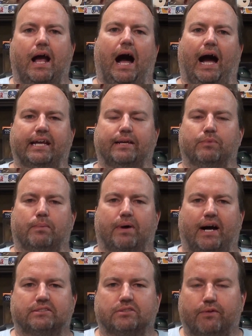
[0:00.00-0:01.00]
I am the
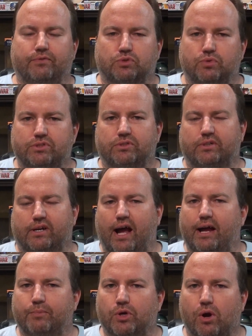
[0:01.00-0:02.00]
Box Office Wizard and
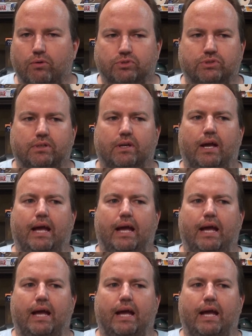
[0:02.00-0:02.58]
I am your host.